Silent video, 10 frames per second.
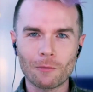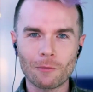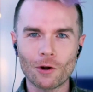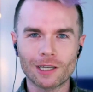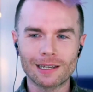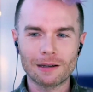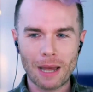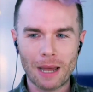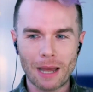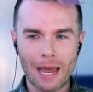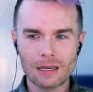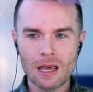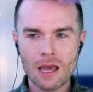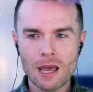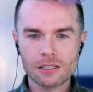working in a bank.
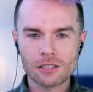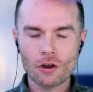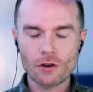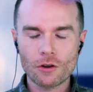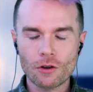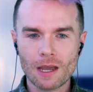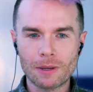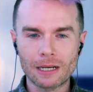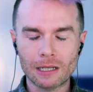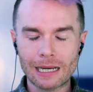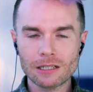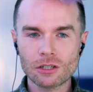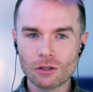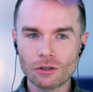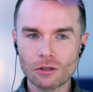So, but getting
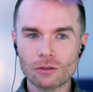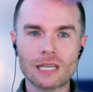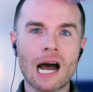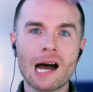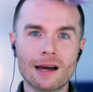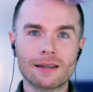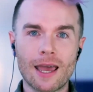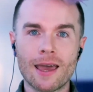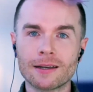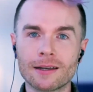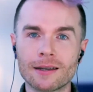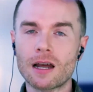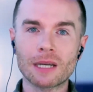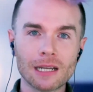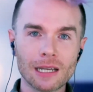to Google was hard, and
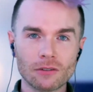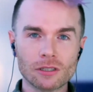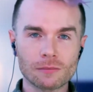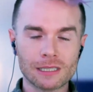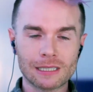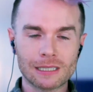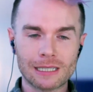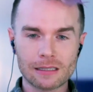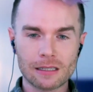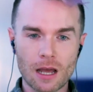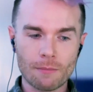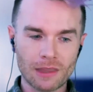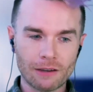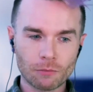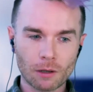I'm going to give you some stats.
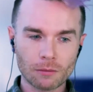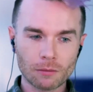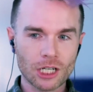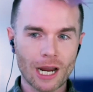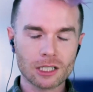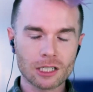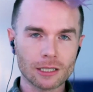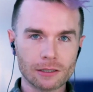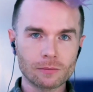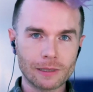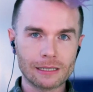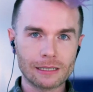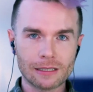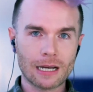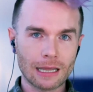They've probably changed a little bit
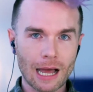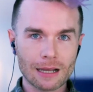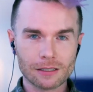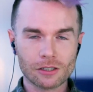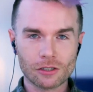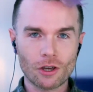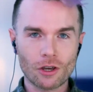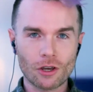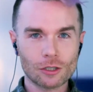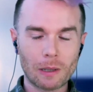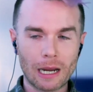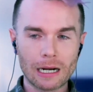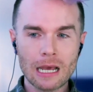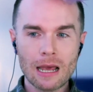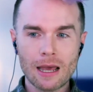since I last searched, but
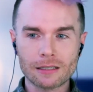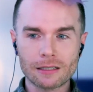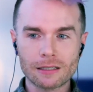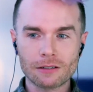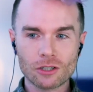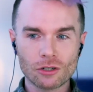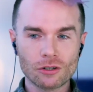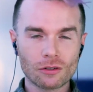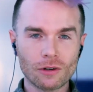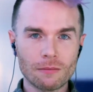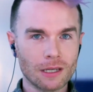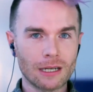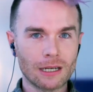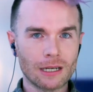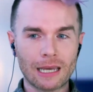it's around 2 to 3
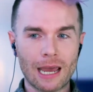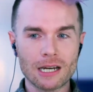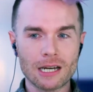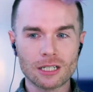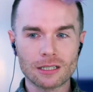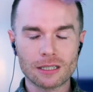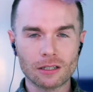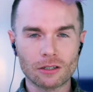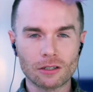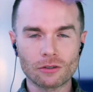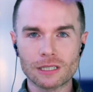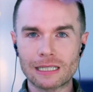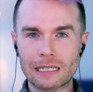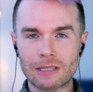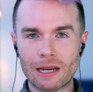million applications that Google
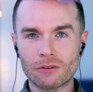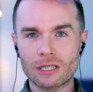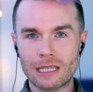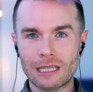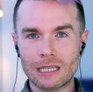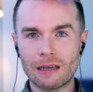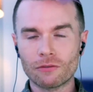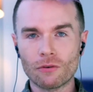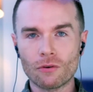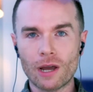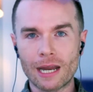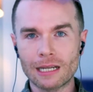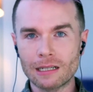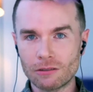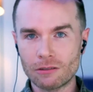receives every year for
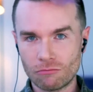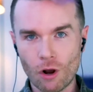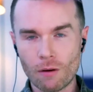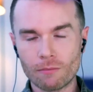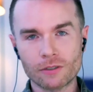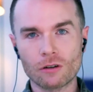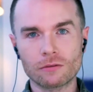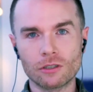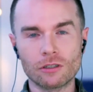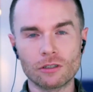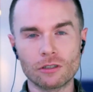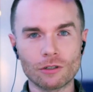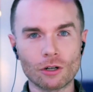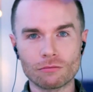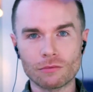any job. So,
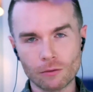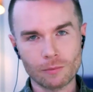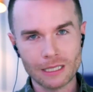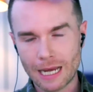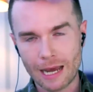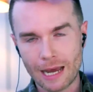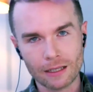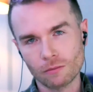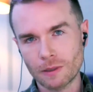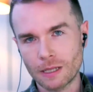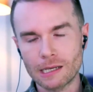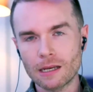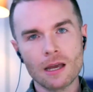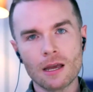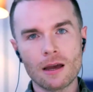it could be tech, it could be
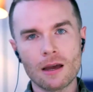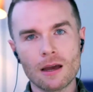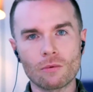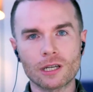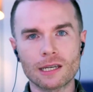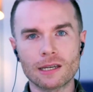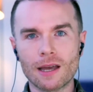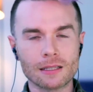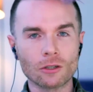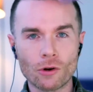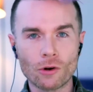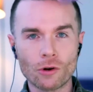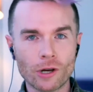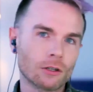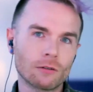working as a
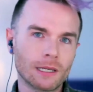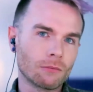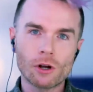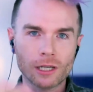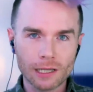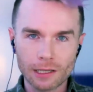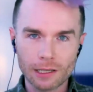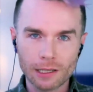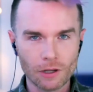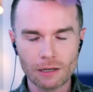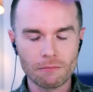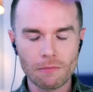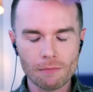lawyer, it could be working in